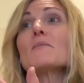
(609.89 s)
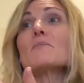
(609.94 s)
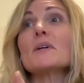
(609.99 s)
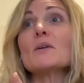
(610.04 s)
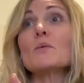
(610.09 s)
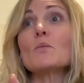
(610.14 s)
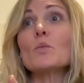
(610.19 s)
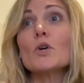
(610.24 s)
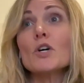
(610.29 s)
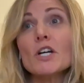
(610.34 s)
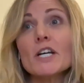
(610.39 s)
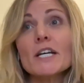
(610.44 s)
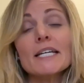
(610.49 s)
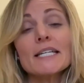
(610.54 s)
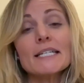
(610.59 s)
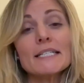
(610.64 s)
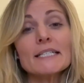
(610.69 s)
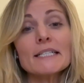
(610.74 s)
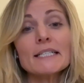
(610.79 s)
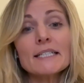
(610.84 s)
but working
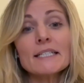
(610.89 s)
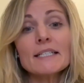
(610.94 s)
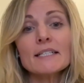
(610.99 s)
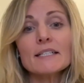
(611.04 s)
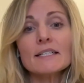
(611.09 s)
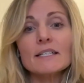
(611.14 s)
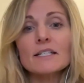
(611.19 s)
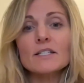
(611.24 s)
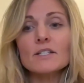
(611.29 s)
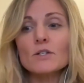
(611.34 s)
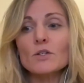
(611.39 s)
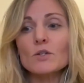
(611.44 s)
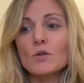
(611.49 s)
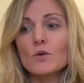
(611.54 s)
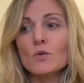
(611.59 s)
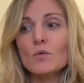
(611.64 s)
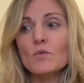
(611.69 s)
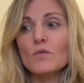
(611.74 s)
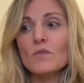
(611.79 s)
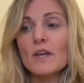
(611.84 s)
in clinics,
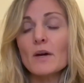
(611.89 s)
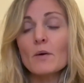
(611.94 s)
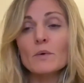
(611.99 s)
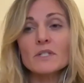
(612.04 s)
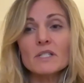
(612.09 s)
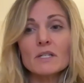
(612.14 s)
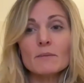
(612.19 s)
they would